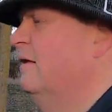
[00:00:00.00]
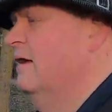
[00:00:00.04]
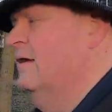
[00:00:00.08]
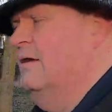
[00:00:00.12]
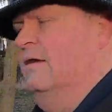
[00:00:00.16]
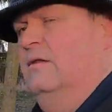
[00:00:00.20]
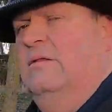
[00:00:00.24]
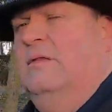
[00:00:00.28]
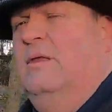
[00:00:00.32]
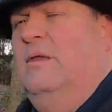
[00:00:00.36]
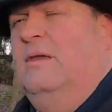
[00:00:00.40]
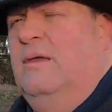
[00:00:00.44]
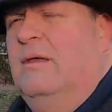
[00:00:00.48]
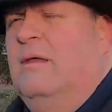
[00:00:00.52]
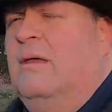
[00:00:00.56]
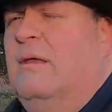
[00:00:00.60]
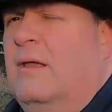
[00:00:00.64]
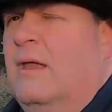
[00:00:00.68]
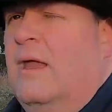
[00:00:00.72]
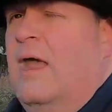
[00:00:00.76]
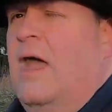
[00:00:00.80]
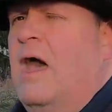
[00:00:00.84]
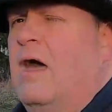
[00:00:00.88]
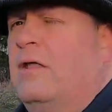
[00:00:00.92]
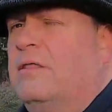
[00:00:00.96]

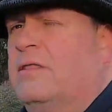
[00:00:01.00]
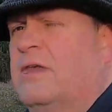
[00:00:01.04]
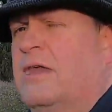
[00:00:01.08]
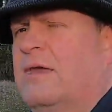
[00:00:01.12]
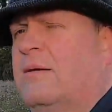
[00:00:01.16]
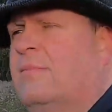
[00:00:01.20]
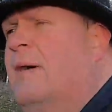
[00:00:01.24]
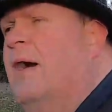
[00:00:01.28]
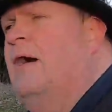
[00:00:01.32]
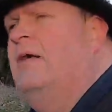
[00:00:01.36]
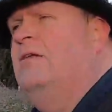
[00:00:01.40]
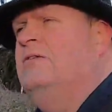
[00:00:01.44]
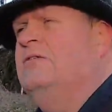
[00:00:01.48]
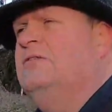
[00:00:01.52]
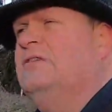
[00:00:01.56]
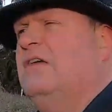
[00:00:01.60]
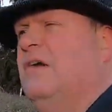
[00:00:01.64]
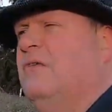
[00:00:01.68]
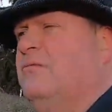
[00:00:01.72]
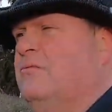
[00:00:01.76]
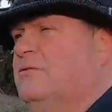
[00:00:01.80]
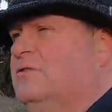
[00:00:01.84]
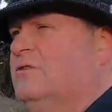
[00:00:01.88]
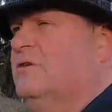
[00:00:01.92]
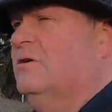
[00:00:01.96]
A healthy amount is
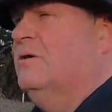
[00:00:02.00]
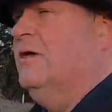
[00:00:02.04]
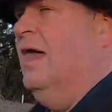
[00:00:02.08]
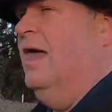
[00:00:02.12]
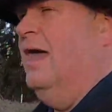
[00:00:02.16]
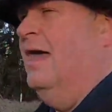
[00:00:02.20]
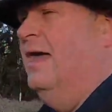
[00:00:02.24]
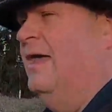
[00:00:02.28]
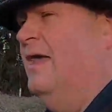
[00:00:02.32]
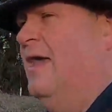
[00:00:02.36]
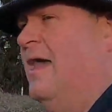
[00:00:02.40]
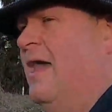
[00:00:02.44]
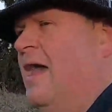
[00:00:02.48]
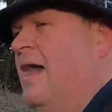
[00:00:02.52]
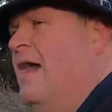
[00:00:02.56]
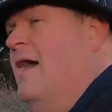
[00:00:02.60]
always okay,